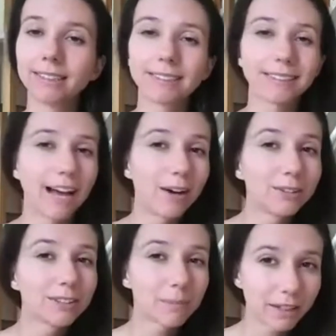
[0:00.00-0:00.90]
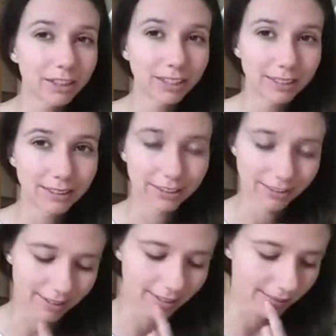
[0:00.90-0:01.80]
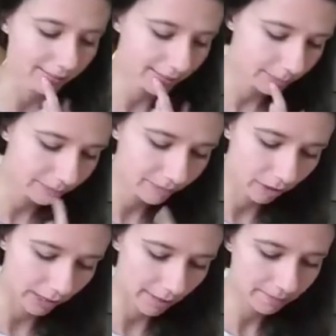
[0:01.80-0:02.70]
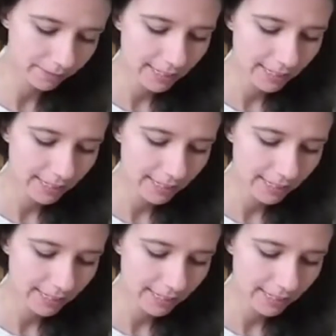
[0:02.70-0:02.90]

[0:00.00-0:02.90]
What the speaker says: Sounds much easier than it is. Okay.